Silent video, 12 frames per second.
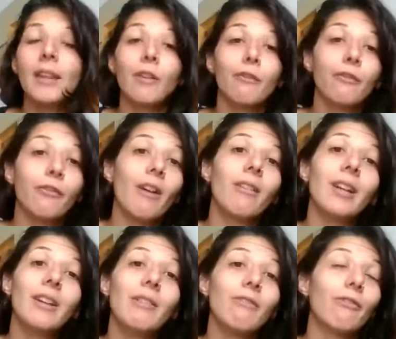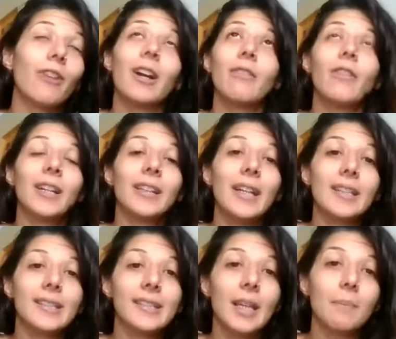The very, very, very
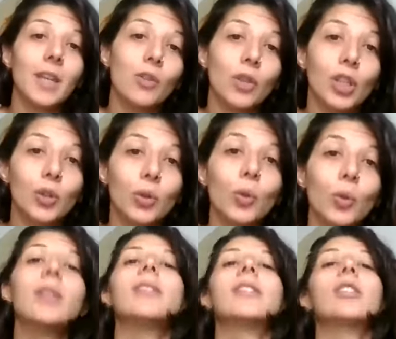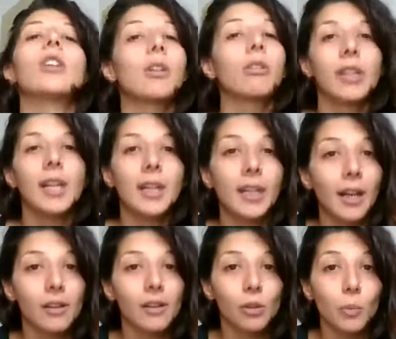next step that you need to do is to start creating
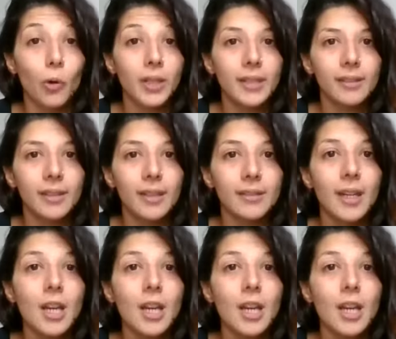custom audiences.